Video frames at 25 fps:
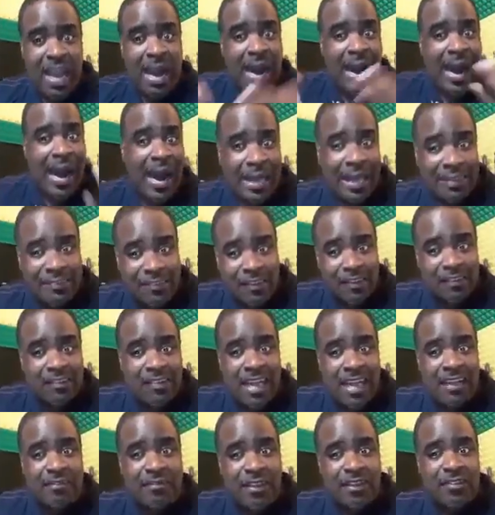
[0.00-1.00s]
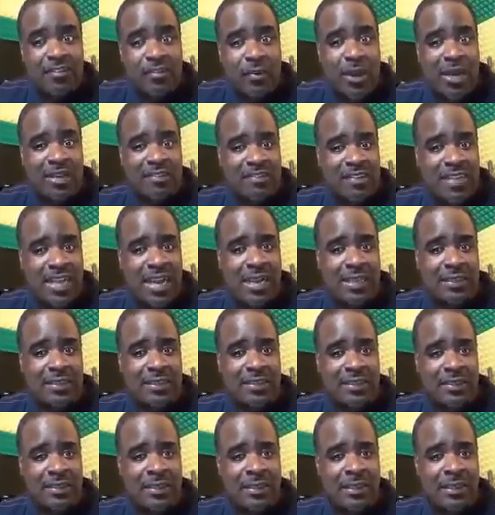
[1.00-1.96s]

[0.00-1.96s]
Ask yourself this question.